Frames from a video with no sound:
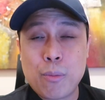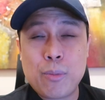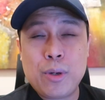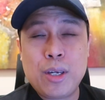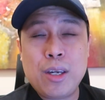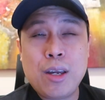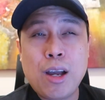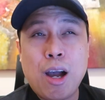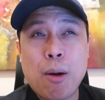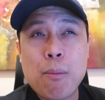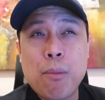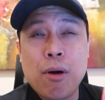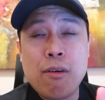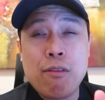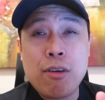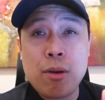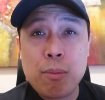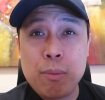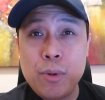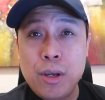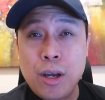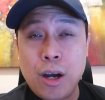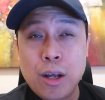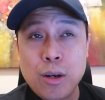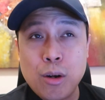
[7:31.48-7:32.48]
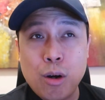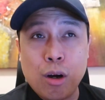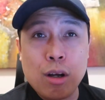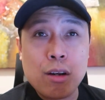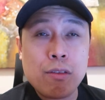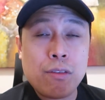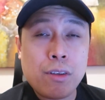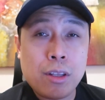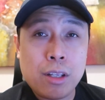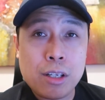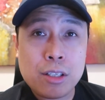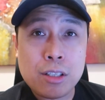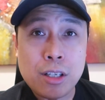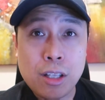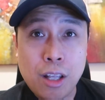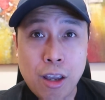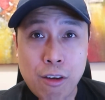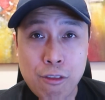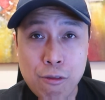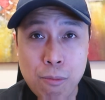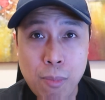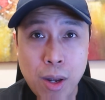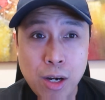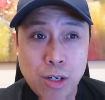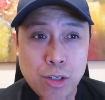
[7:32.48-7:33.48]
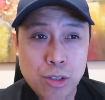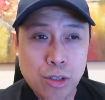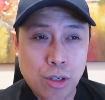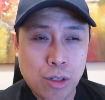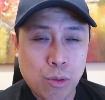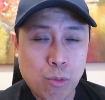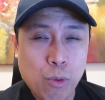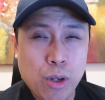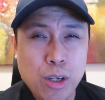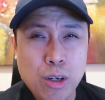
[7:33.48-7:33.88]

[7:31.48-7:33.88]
For me, above and beyond all of the things that I've mentioned,